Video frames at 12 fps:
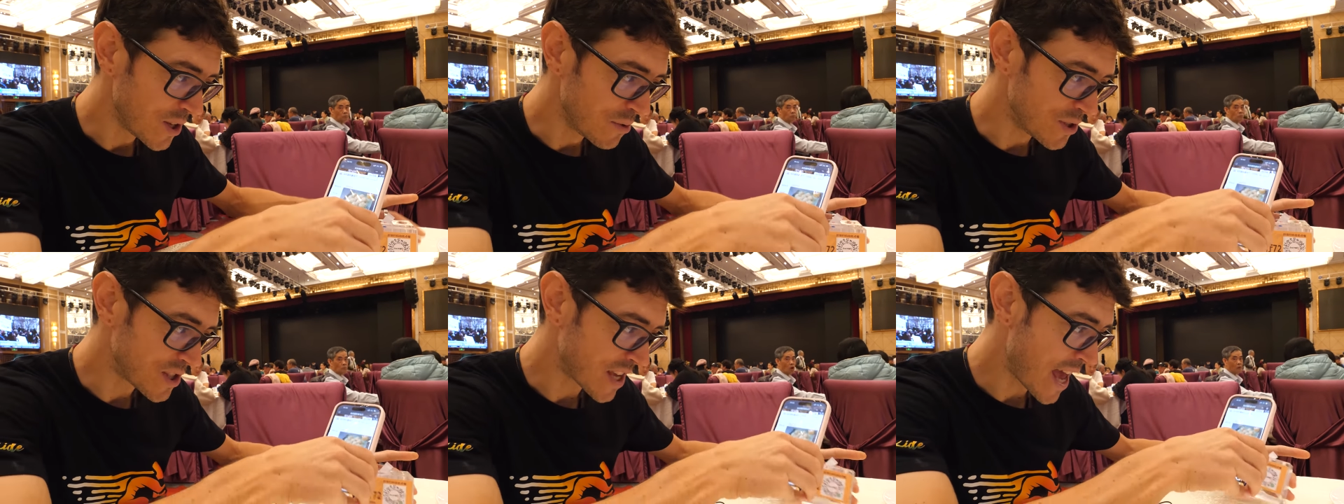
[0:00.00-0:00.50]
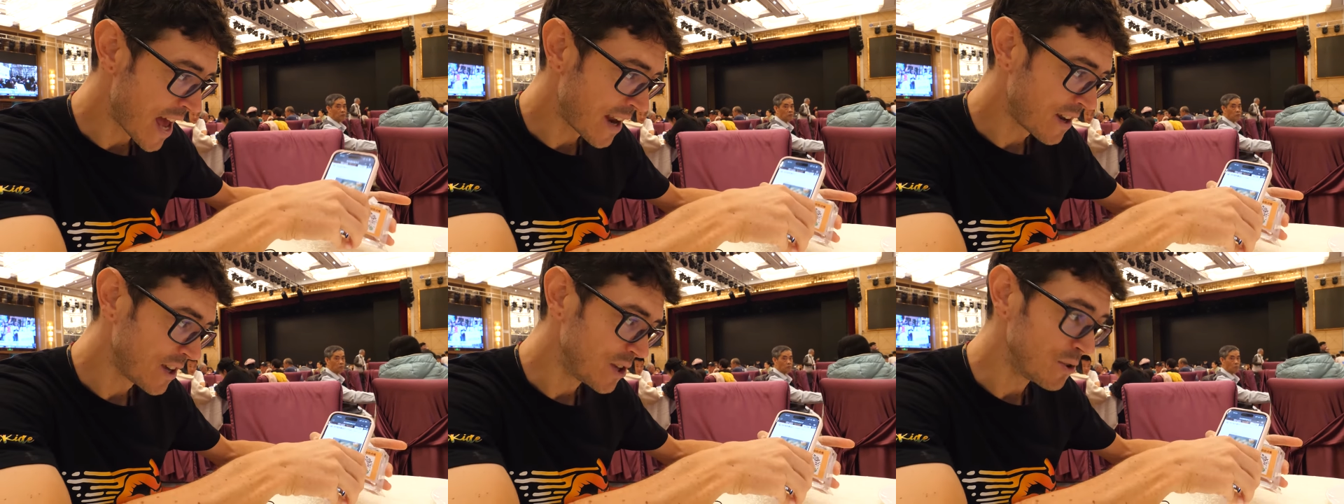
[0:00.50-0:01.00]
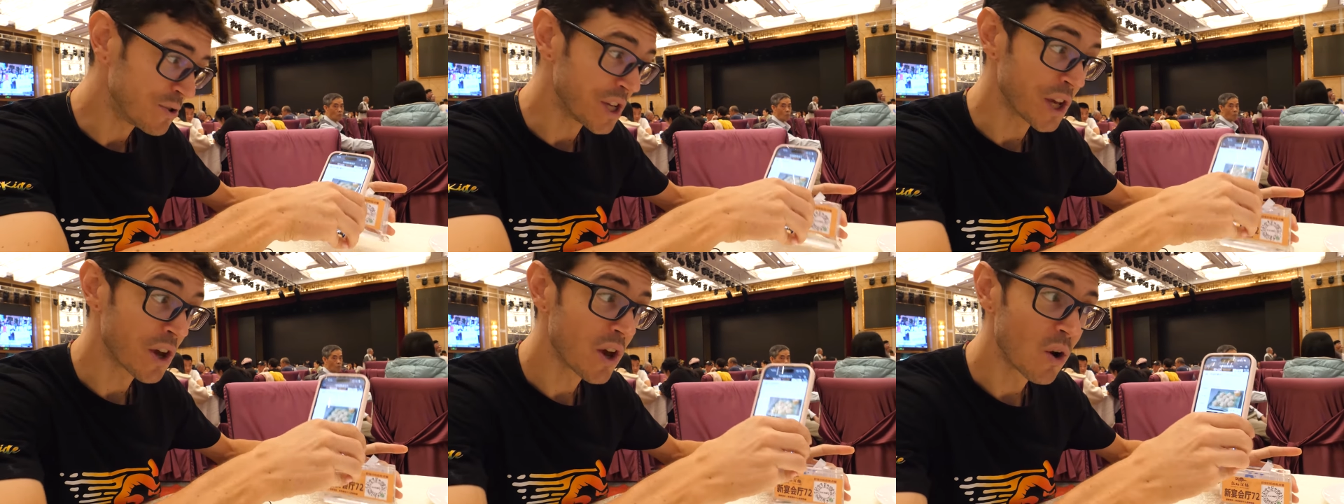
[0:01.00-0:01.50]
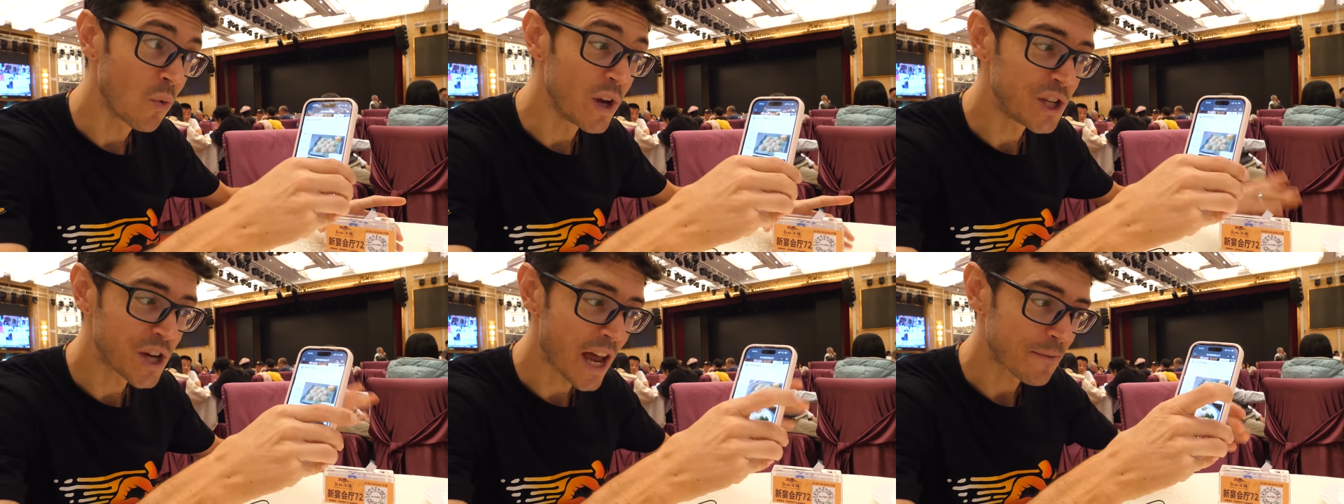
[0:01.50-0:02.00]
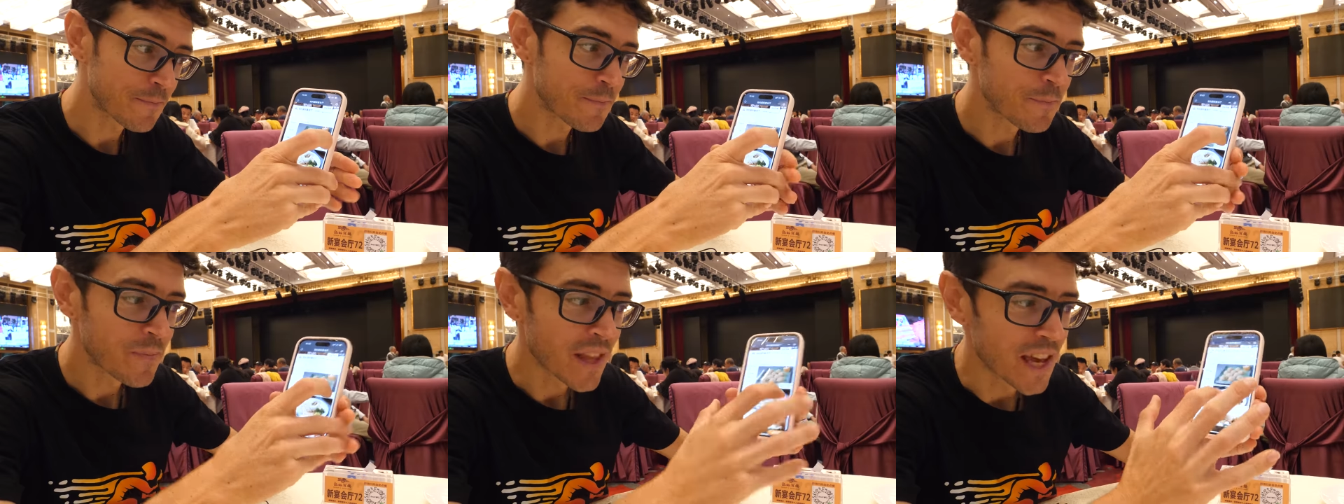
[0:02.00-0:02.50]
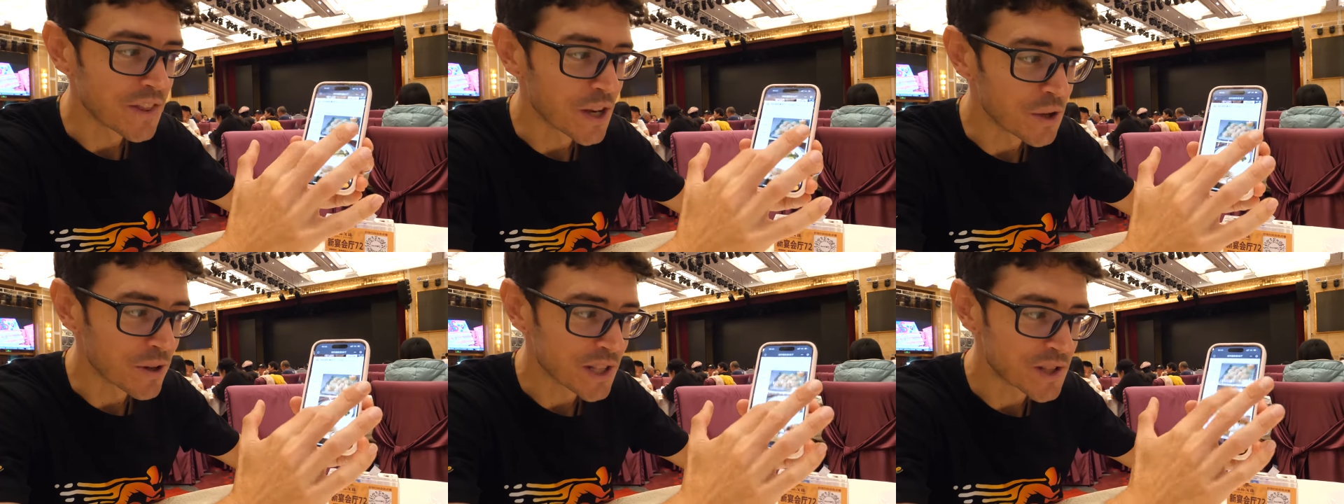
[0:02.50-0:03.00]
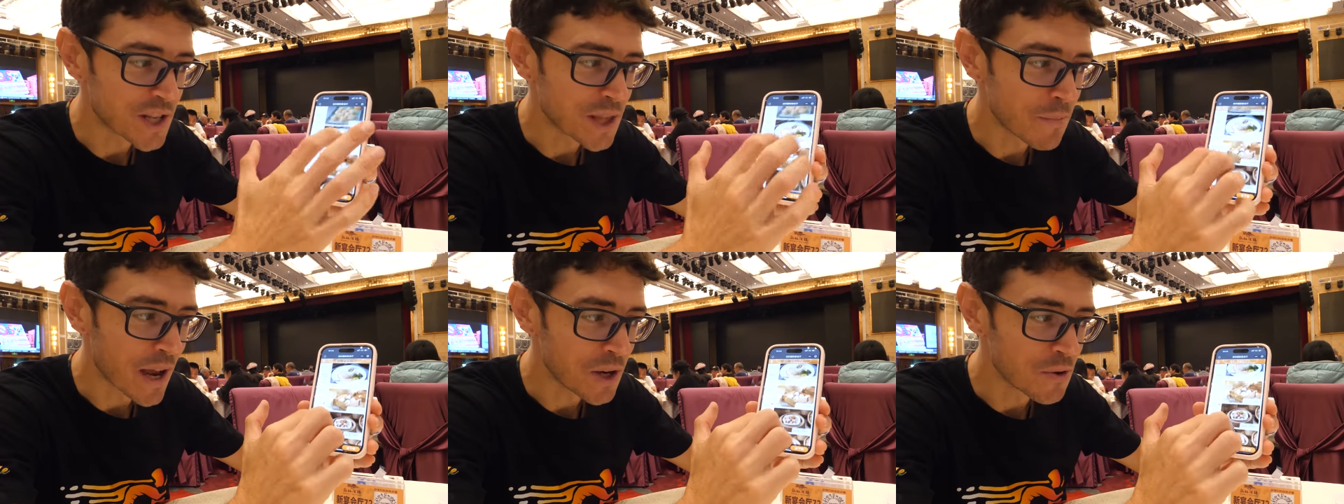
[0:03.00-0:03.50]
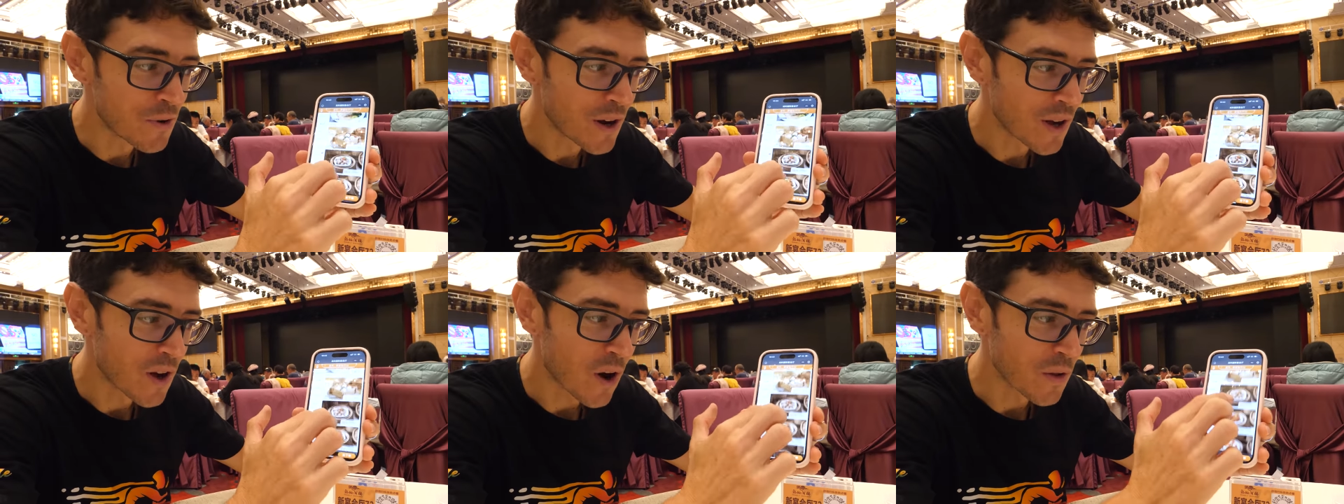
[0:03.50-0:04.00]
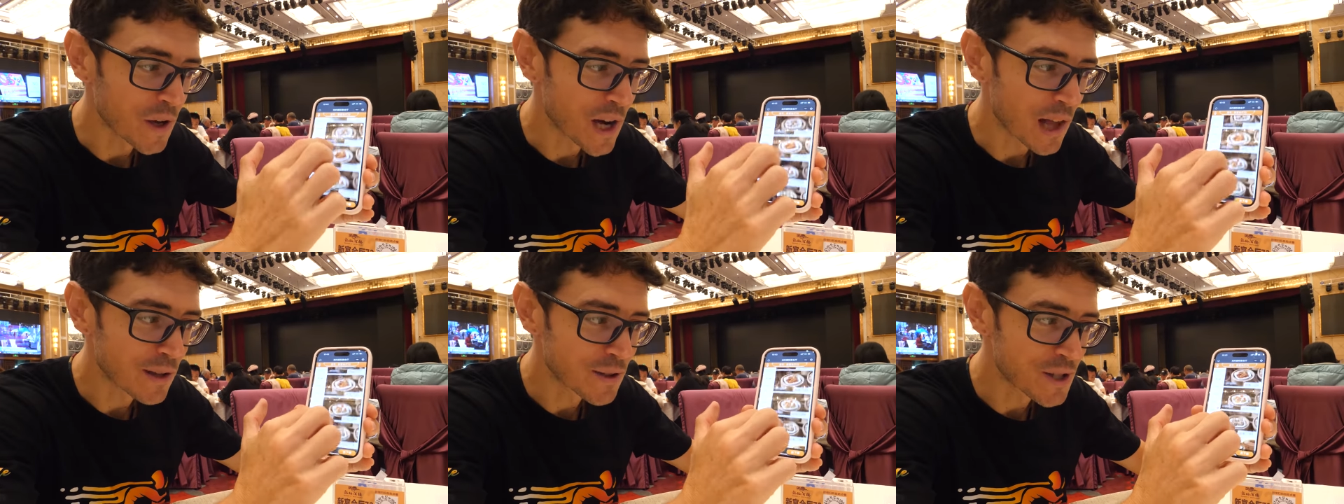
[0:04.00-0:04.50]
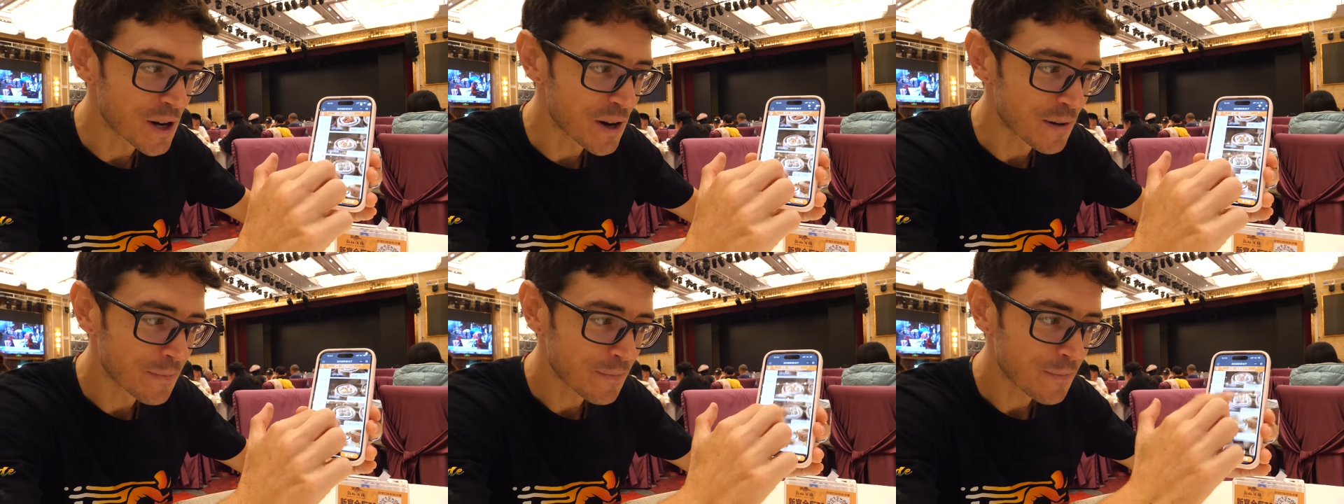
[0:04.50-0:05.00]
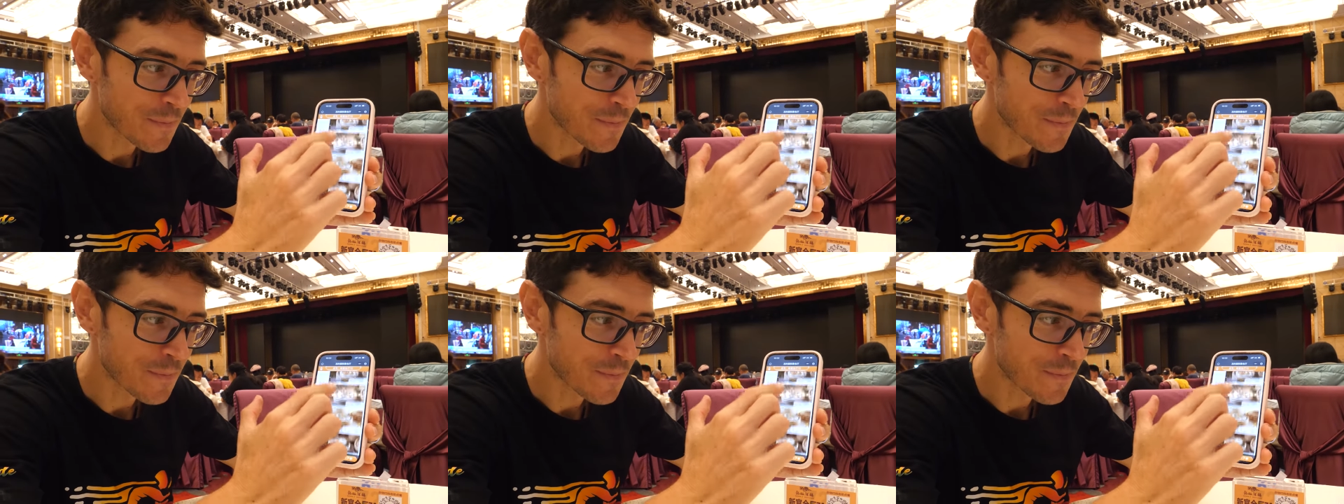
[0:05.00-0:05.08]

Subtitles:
You scan using WeChat, and then you can see the menu, all the colors here.